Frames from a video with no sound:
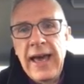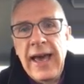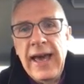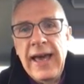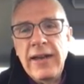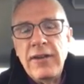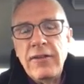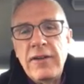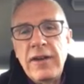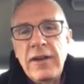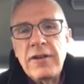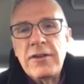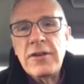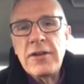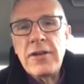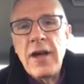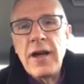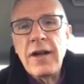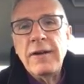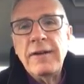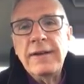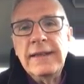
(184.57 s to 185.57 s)
and
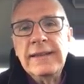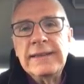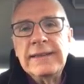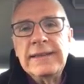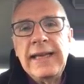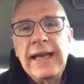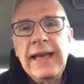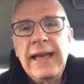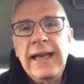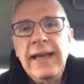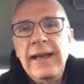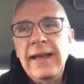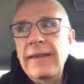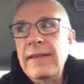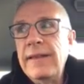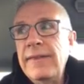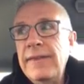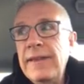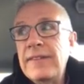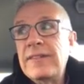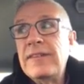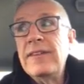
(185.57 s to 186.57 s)
to not only say
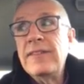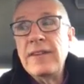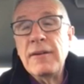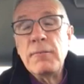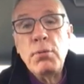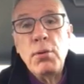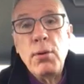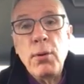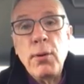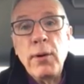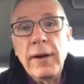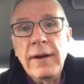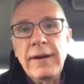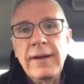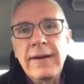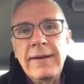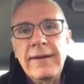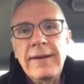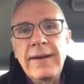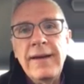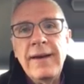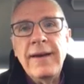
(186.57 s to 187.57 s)
this is
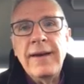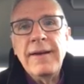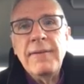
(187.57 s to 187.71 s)
important,